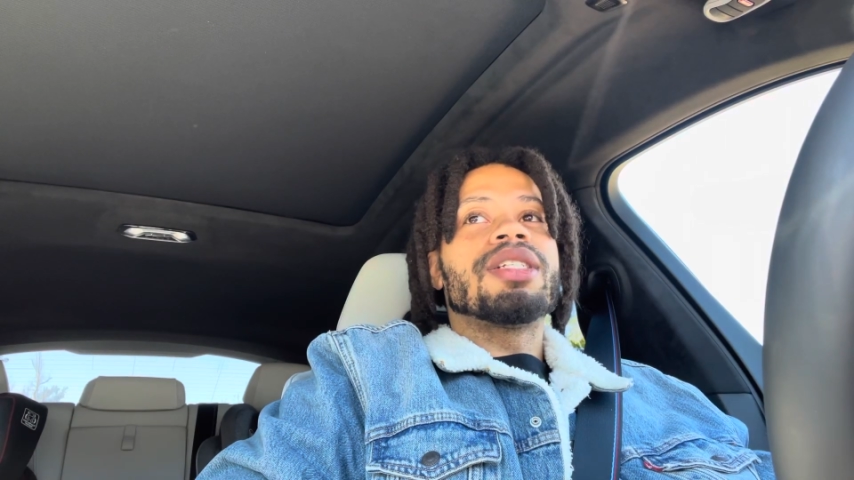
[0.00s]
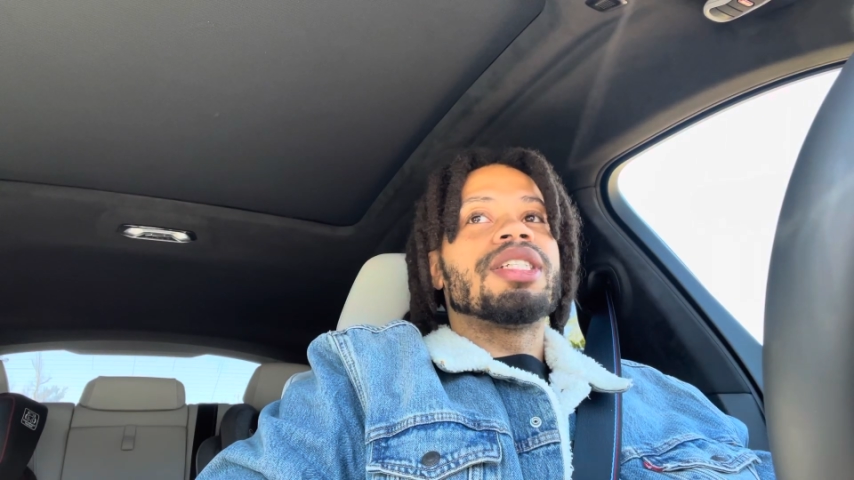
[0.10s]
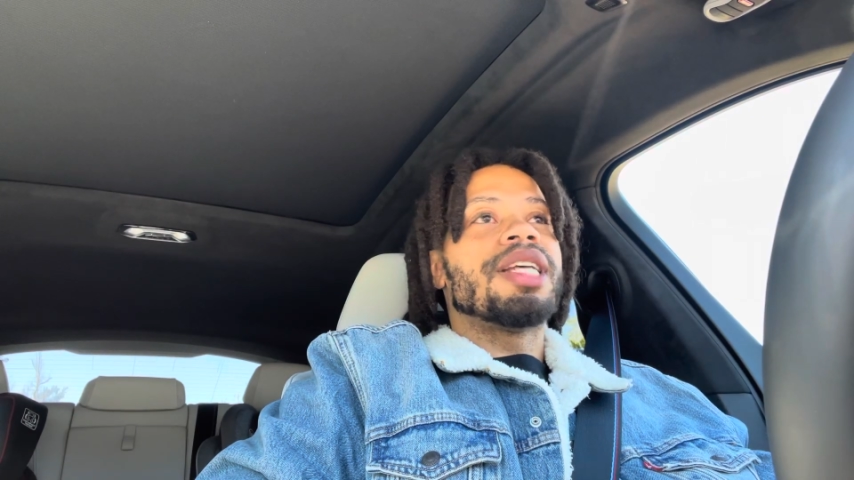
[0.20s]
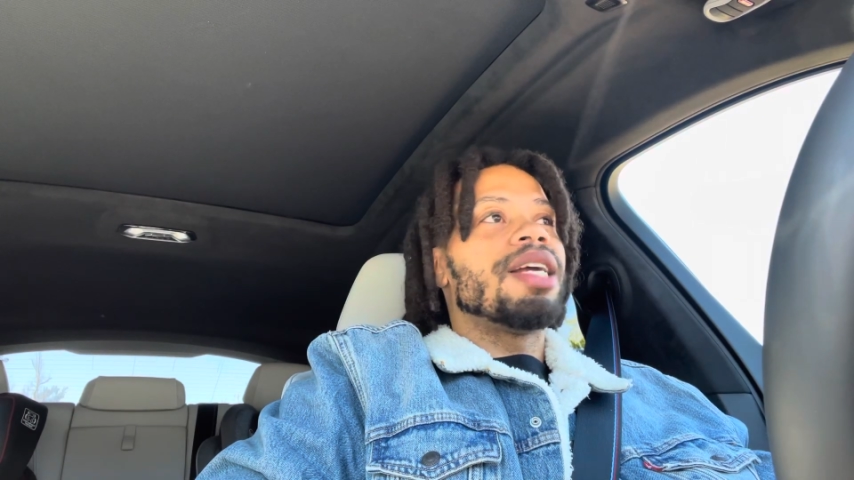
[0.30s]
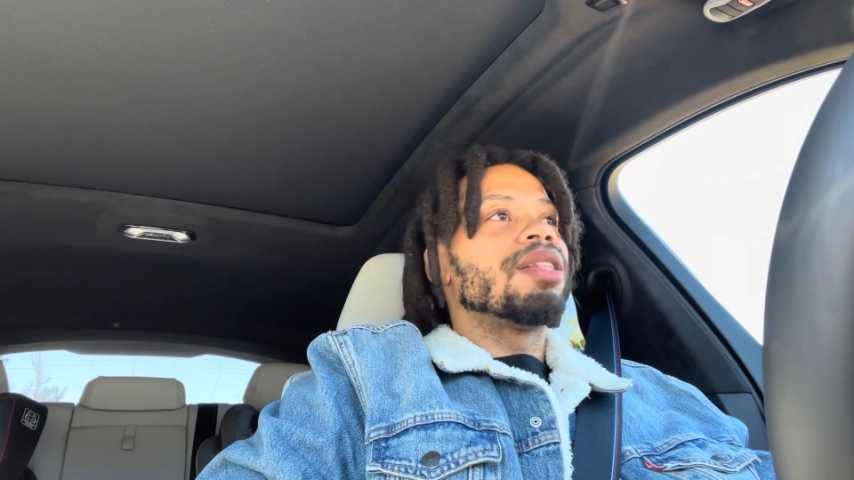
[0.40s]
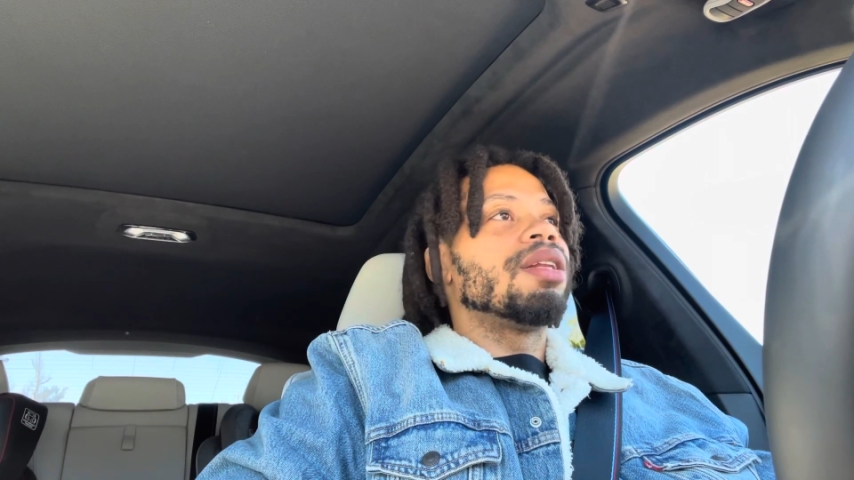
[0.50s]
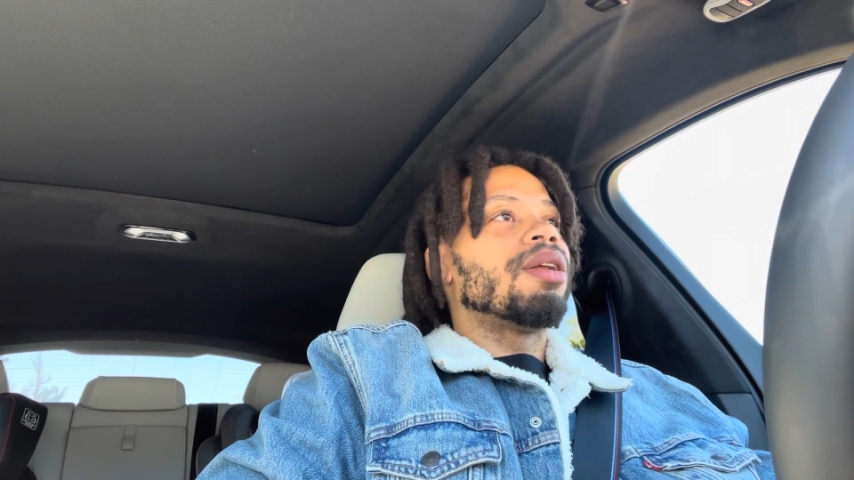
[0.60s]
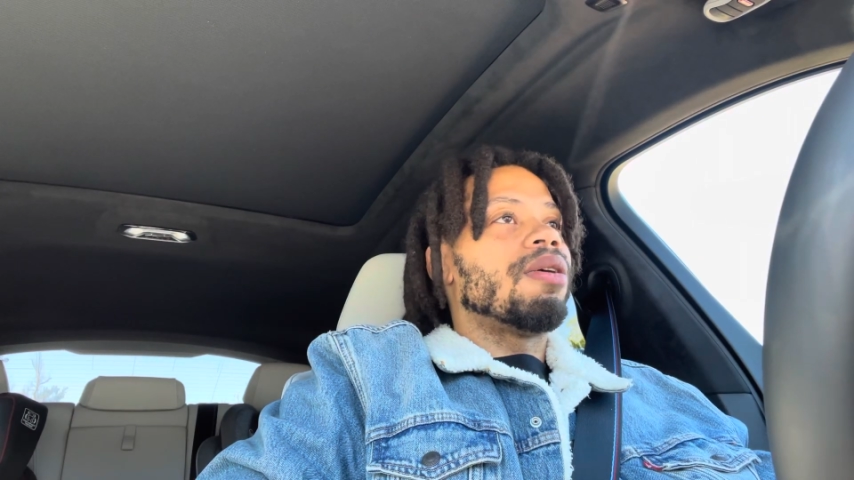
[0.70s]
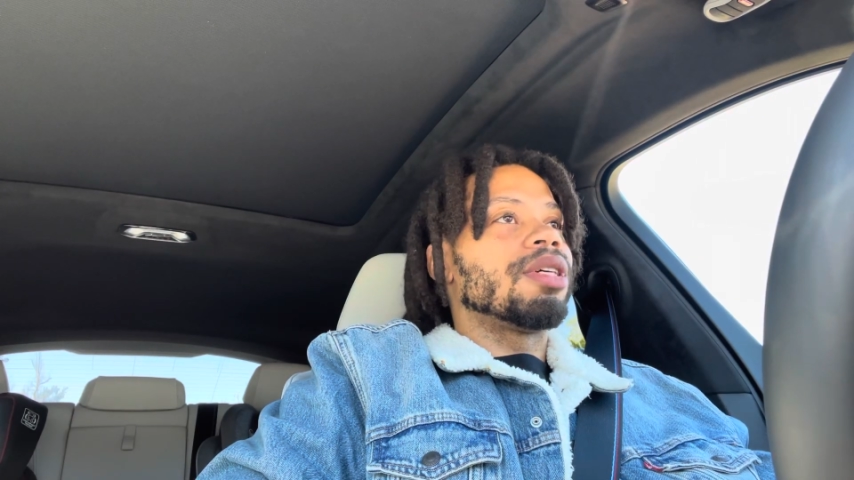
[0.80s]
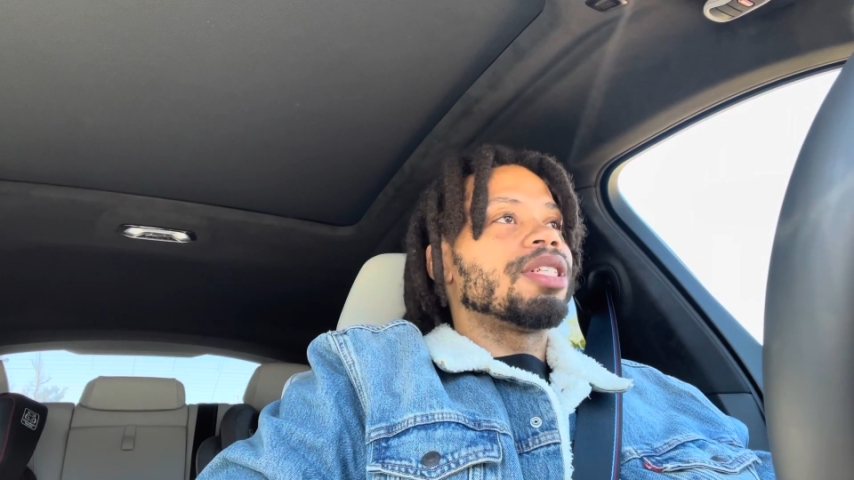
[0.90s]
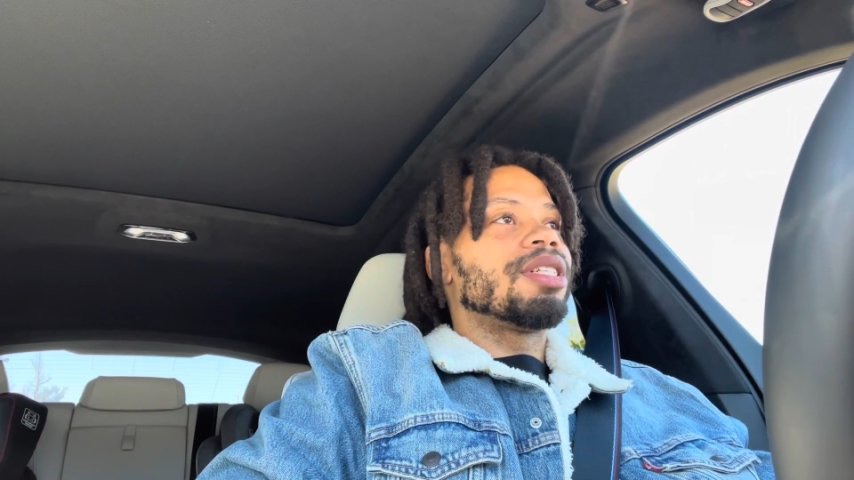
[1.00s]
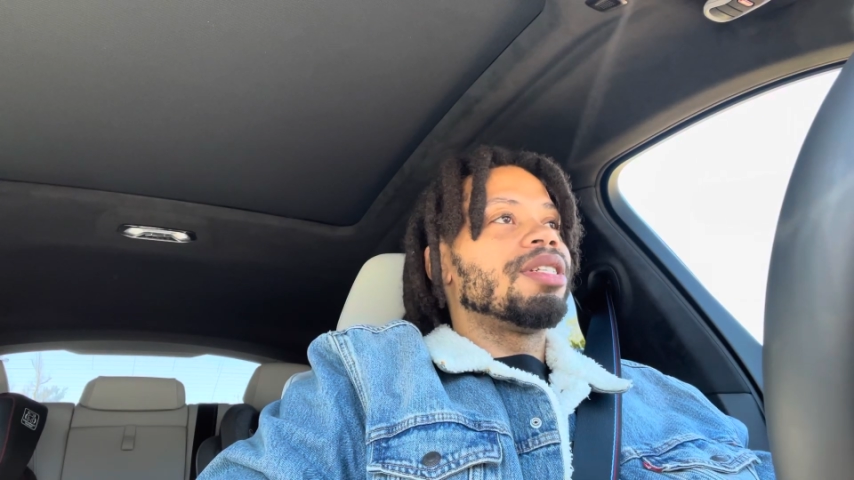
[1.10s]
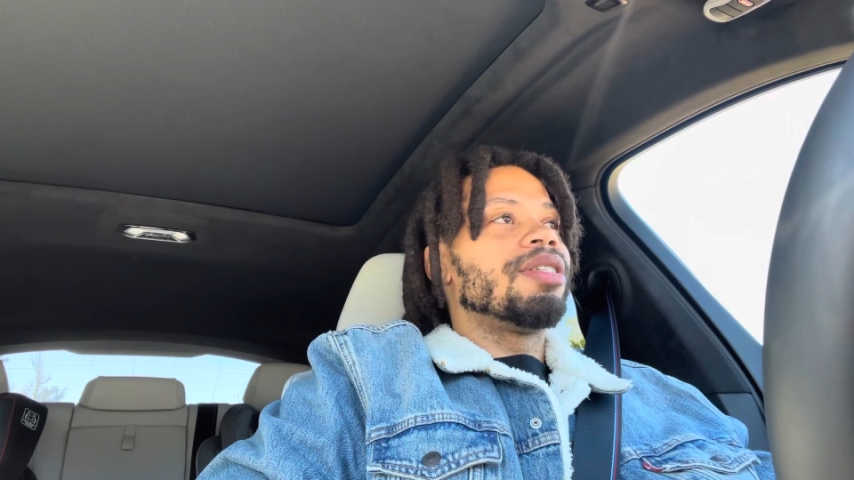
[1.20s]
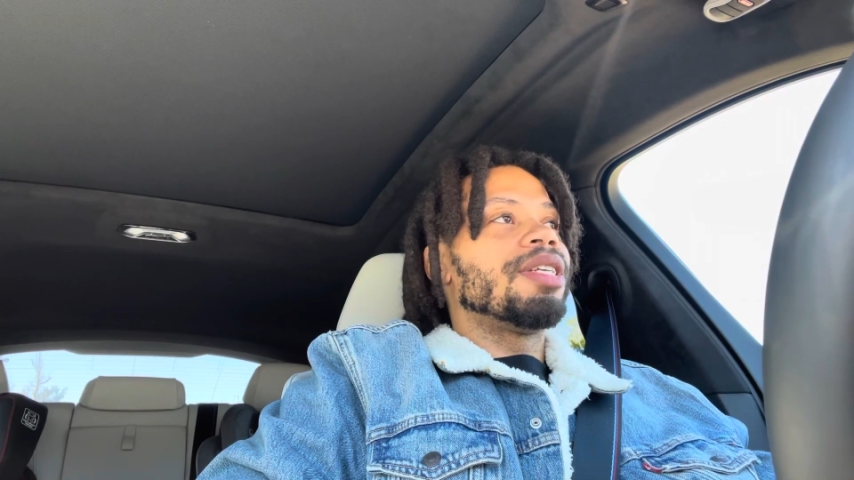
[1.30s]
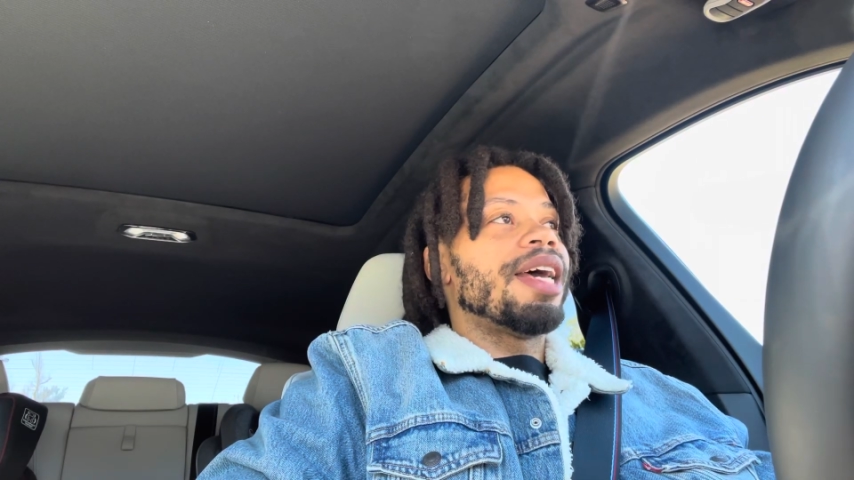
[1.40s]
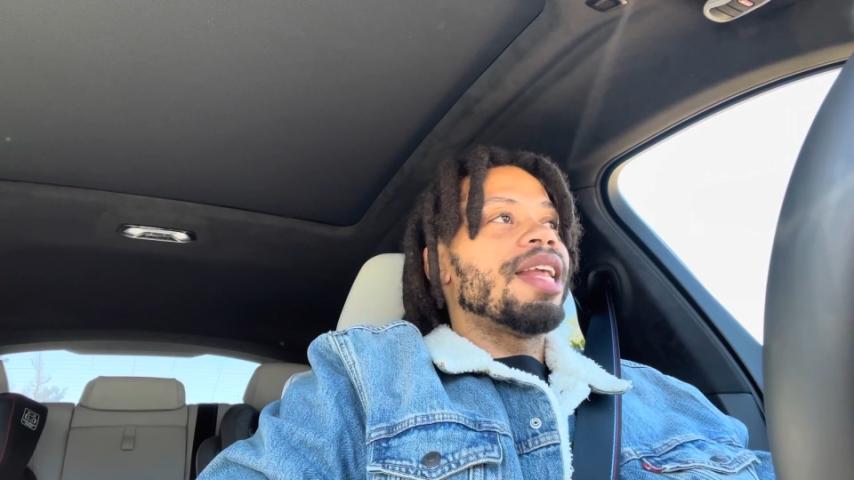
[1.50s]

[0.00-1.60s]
stake the longest and